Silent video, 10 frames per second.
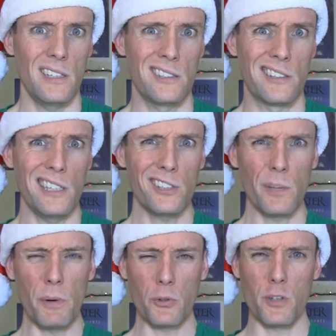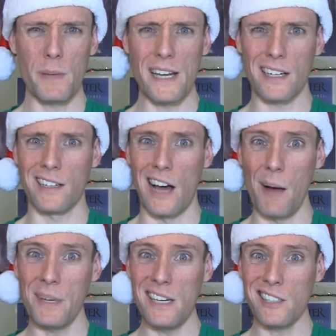Is this supposed to be a
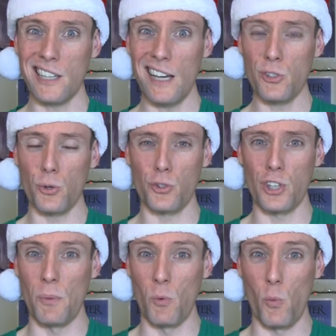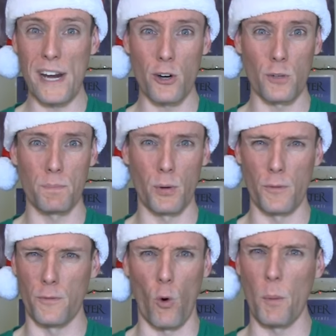comedy sketch or some weird
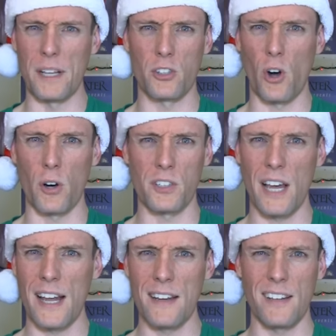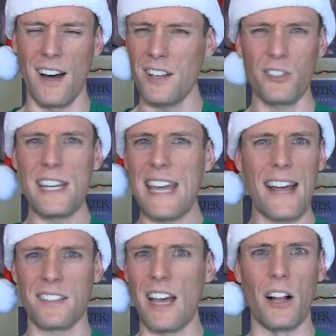performance art? I honestly
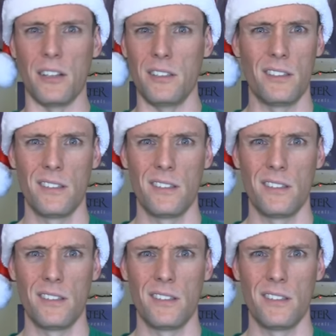can't tell.